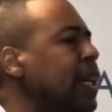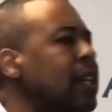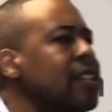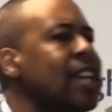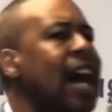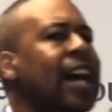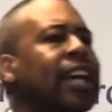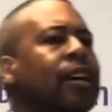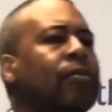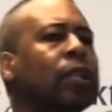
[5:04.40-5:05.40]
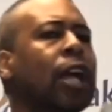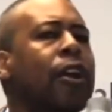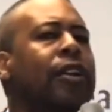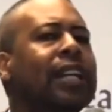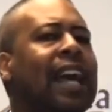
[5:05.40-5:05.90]
Because I am
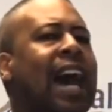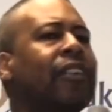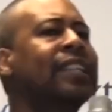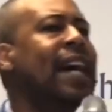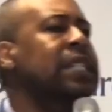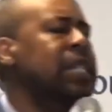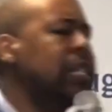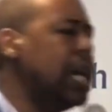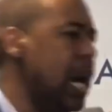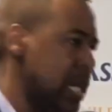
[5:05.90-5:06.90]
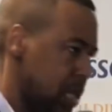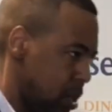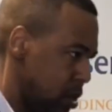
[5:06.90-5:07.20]
learning how not to cuss.